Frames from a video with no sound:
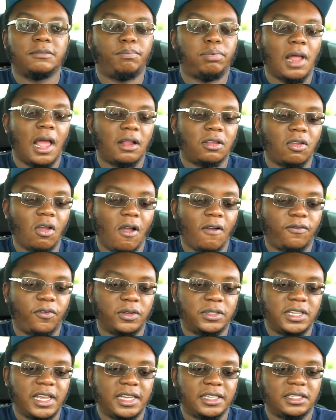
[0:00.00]
blocked off
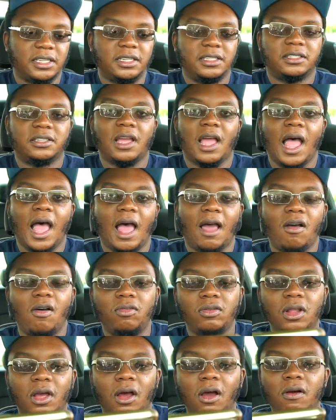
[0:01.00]
for testing. So I
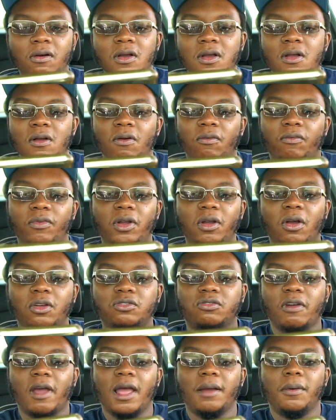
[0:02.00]
don't know. We're
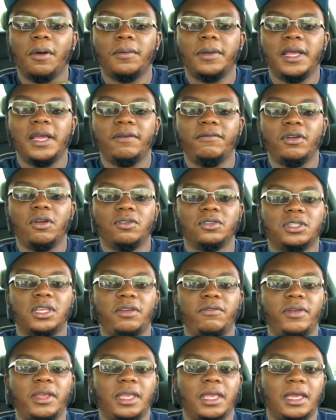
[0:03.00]
gonna drive over there. We're gonna see
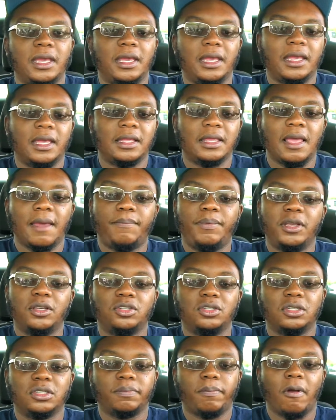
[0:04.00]
if we can get that
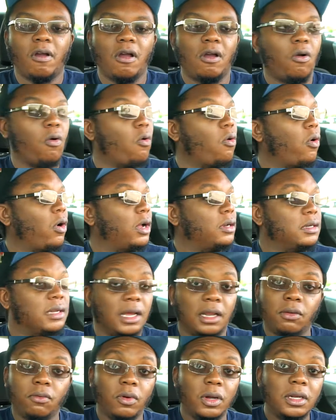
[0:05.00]
Pikachu to spawn or
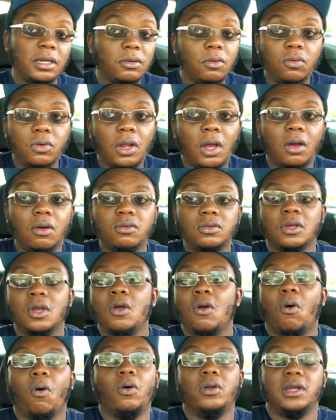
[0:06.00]
another one. Who knows?
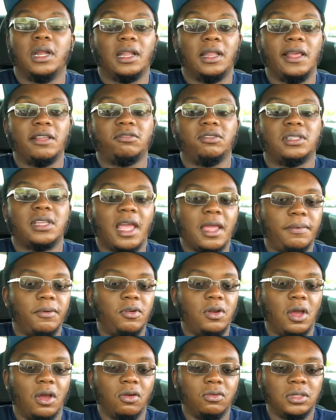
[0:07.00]
Or another electric type.
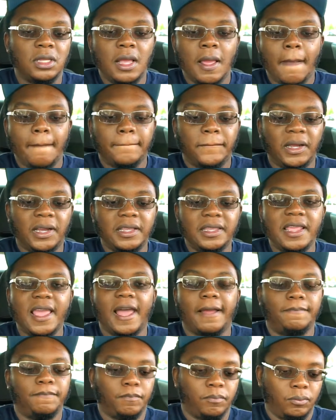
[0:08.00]
Who knows? But
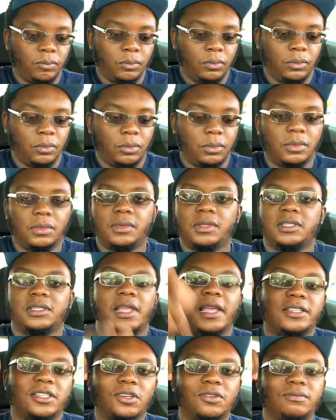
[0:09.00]
yeah,
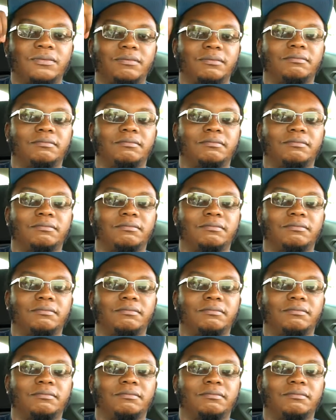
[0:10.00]
stay tuned.